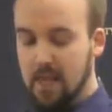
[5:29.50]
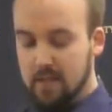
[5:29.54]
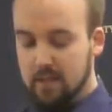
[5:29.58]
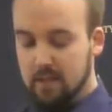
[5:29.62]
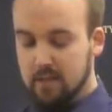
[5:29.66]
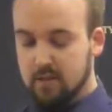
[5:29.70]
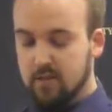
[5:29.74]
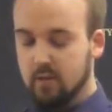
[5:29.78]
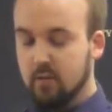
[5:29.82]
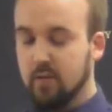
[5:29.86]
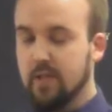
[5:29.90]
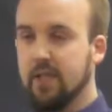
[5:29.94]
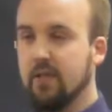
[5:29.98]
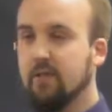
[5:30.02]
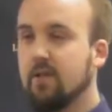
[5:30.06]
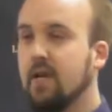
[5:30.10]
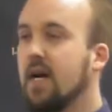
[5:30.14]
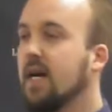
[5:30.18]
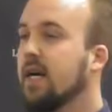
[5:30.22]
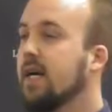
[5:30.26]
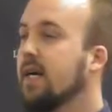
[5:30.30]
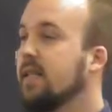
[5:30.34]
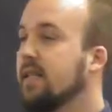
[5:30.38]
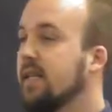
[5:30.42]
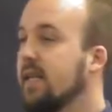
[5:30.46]
So when you
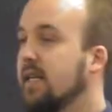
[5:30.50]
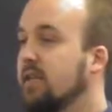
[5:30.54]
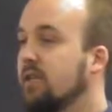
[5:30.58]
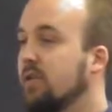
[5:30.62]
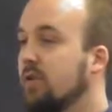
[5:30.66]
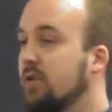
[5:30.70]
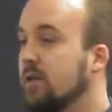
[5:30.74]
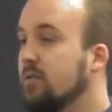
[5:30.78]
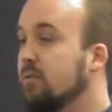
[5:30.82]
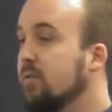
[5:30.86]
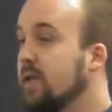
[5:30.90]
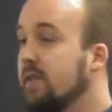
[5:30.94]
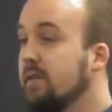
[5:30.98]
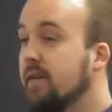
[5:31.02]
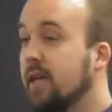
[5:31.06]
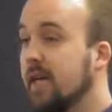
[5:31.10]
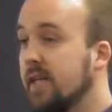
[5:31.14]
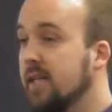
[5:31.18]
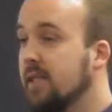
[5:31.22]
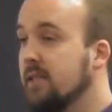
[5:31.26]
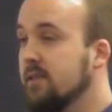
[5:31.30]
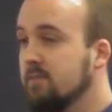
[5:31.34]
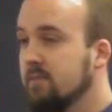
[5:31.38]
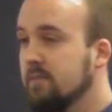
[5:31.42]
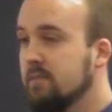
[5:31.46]
knock on that door, be
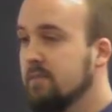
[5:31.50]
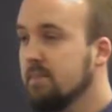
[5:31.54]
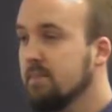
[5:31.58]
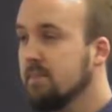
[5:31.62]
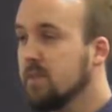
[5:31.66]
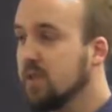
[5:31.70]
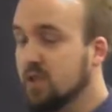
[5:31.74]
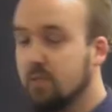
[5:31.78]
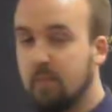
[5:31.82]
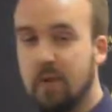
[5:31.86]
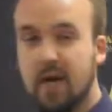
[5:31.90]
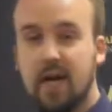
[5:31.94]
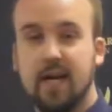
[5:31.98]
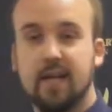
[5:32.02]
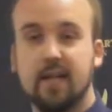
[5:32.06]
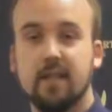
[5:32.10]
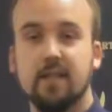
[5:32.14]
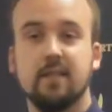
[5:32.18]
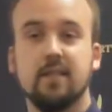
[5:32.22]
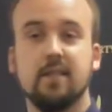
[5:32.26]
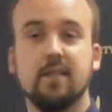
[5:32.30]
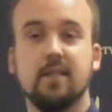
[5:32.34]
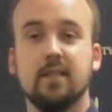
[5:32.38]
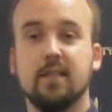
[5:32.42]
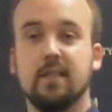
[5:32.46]
ready.
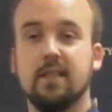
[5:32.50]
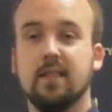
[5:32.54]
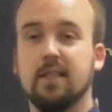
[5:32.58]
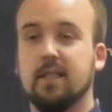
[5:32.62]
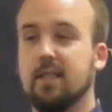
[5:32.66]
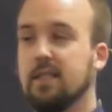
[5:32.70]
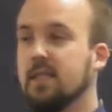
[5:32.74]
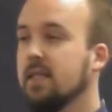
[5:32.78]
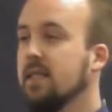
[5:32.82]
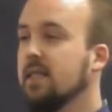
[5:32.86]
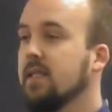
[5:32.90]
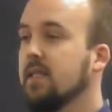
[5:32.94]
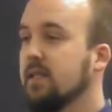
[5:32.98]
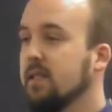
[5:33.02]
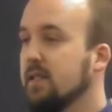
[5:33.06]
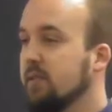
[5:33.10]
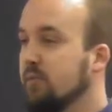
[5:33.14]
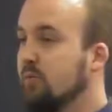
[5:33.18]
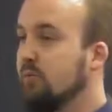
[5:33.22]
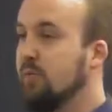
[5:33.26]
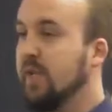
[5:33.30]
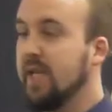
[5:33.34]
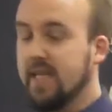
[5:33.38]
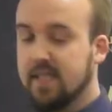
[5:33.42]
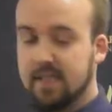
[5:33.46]
Smile,
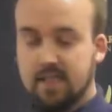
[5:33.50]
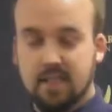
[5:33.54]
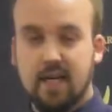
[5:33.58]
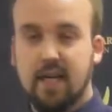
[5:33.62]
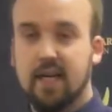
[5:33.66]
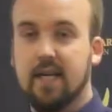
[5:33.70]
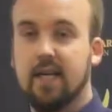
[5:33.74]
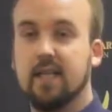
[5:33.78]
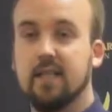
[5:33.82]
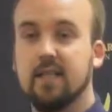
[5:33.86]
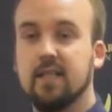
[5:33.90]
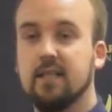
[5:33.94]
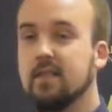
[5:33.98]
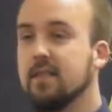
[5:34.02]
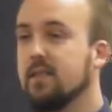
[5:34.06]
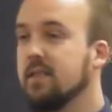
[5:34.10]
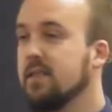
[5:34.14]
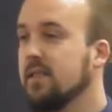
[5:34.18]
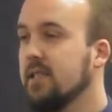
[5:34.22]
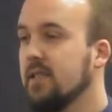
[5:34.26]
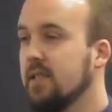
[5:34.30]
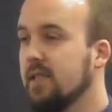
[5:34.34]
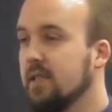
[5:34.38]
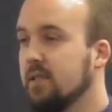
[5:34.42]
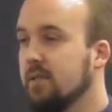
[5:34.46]
be excited,
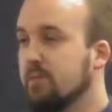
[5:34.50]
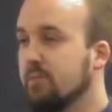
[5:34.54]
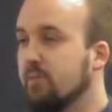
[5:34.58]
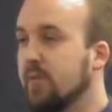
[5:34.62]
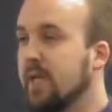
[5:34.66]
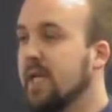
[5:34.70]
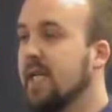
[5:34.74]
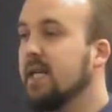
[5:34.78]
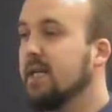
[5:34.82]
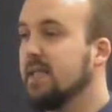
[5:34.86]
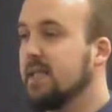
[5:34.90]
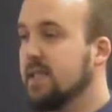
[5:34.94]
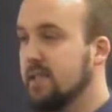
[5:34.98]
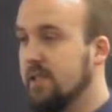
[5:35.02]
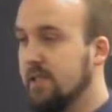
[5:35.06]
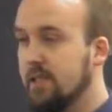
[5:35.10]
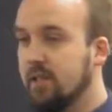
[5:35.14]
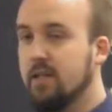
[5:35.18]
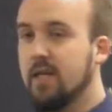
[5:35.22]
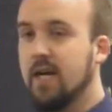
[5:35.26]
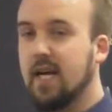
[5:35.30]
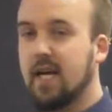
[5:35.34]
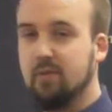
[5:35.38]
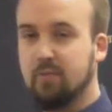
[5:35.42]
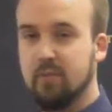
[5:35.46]
because you
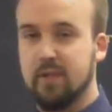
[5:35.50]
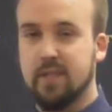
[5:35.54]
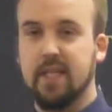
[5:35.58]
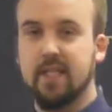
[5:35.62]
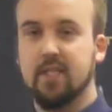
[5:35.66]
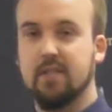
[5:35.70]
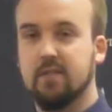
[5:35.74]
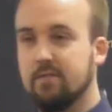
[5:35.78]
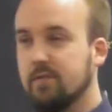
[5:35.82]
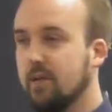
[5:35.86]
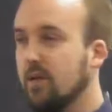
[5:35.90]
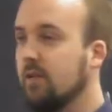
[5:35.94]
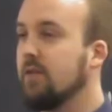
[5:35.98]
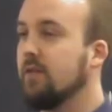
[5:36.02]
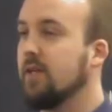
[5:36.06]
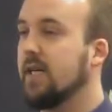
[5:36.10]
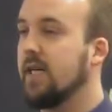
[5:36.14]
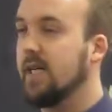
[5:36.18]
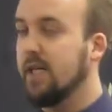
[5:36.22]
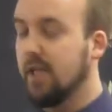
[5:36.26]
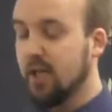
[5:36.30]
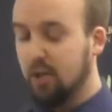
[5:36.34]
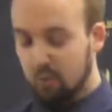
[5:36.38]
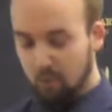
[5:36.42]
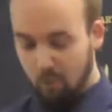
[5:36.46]
got a potential voter
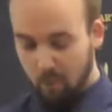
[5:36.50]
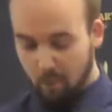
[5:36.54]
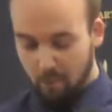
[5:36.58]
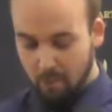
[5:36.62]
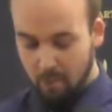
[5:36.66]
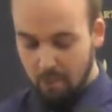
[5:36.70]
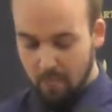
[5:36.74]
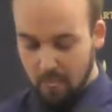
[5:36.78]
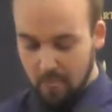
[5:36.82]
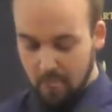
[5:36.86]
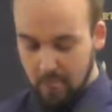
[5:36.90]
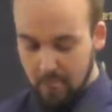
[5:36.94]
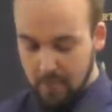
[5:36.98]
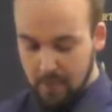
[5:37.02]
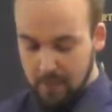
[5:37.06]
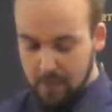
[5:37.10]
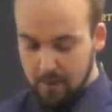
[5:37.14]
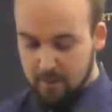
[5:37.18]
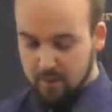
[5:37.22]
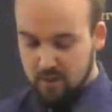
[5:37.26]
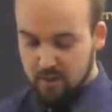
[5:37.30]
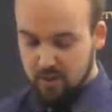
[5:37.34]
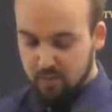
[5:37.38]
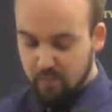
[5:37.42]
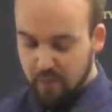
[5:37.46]
right here.
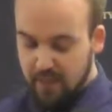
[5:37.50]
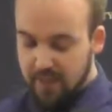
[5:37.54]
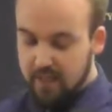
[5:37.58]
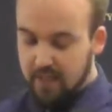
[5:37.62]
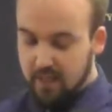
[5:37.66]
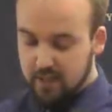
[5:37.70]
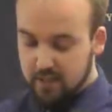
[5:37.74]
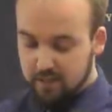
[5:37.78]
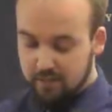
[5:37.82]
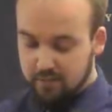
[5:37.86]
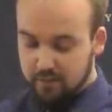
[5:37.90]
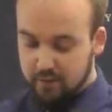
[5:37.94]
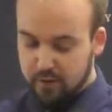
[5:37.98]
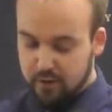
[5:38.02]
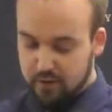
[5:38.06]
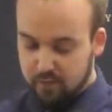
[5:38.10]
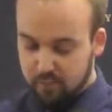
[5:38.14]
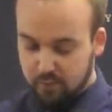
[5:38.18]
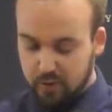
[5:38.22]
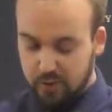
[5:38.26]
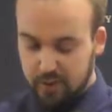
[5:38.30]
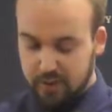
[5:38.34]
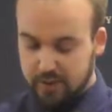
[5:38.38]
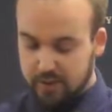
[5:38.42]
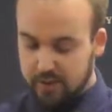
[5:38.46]
So make a good first
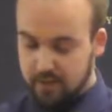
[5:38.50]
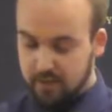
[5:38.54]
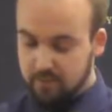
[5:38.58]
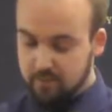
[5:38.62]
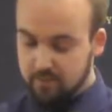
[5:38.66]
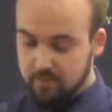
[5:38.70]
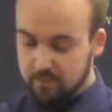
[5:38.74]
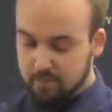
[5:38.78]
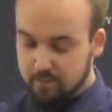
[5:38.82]
impression.